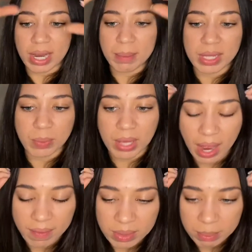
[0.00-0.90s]
but then we
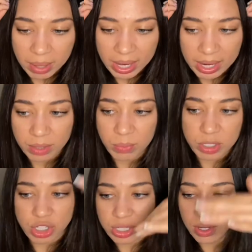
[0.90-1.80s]
have the mind, which
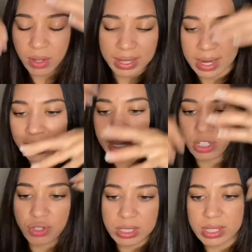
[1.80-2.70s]
is all that
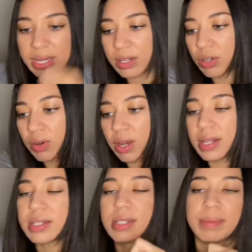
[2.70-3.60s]
electricity and
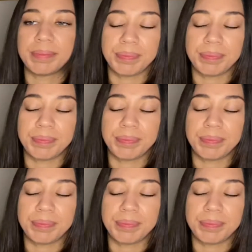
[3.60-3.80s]
neurons and